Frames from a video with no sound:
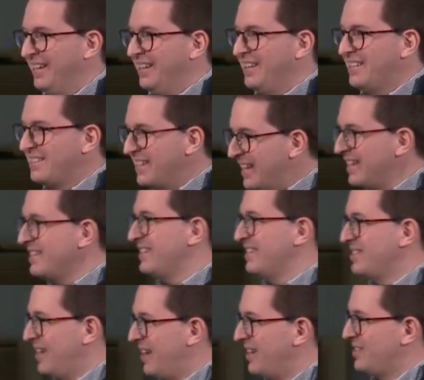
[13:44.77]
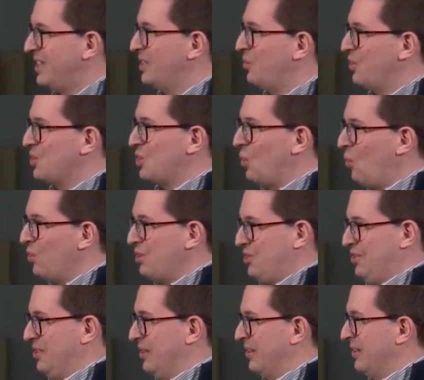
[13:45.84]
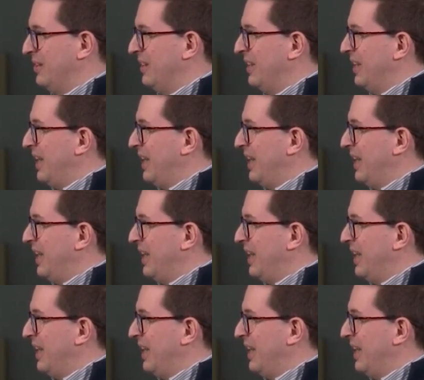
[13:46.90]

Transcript: This is the church that God has called us to.